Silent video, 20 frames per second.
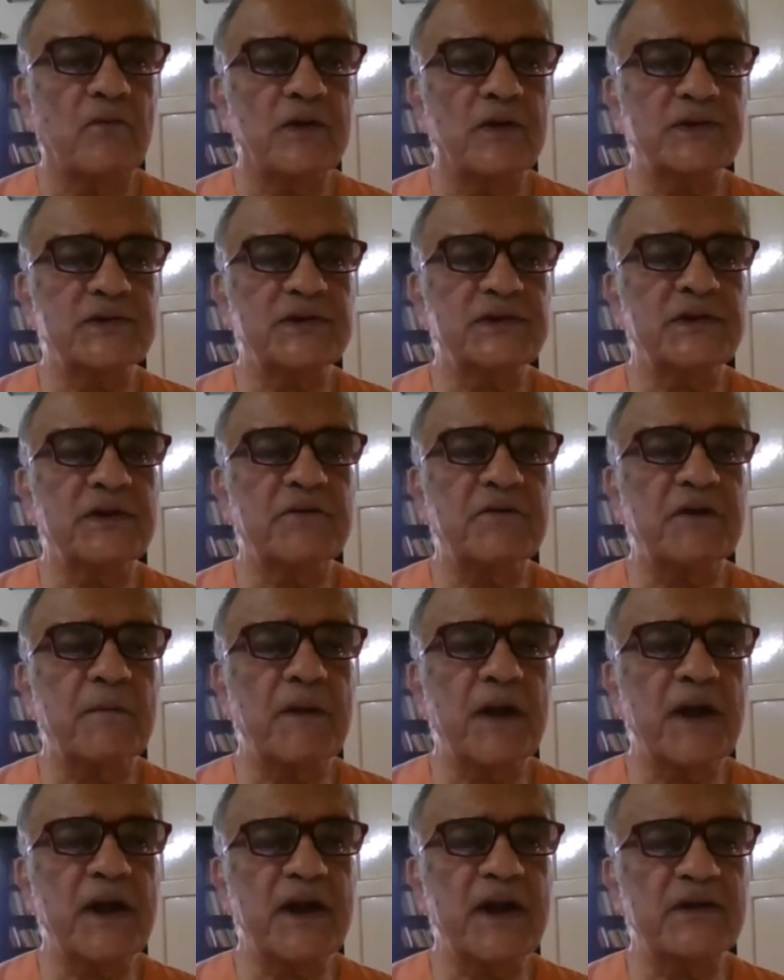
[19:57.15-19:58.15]
which is a
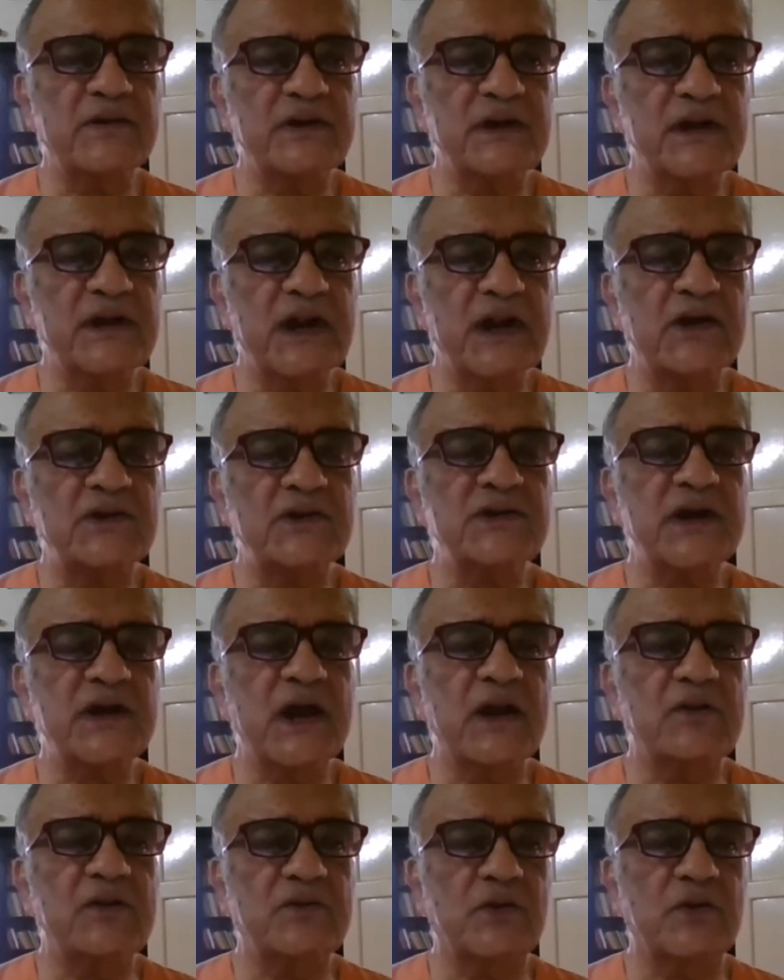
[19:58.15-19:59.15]
tremendous
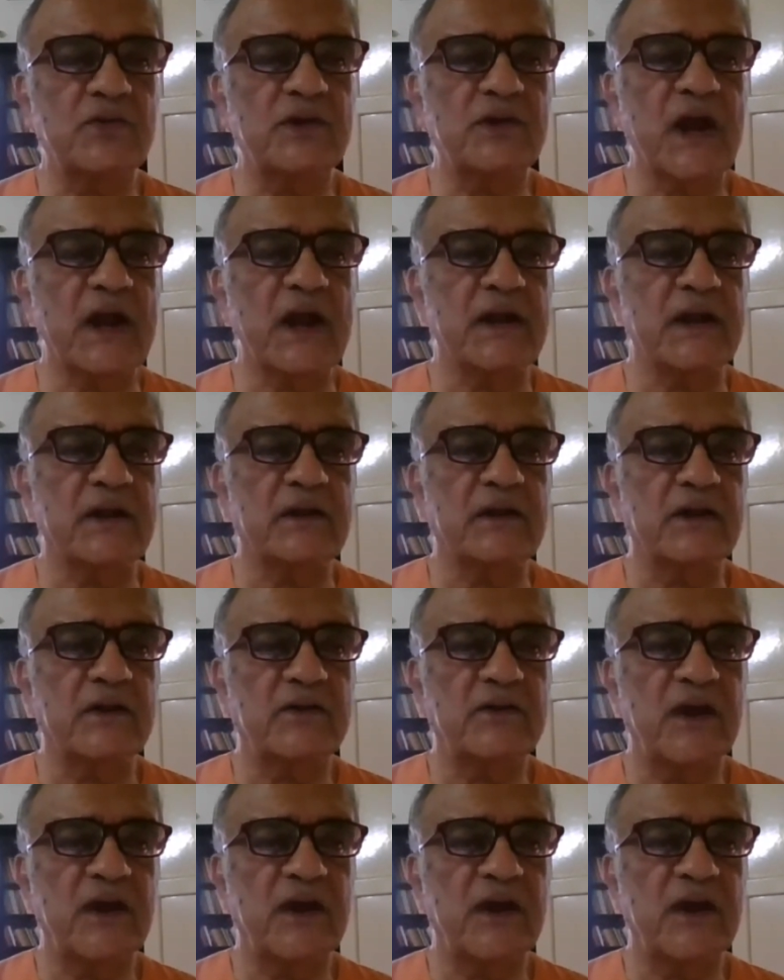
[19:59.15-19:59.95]
inertia in society. The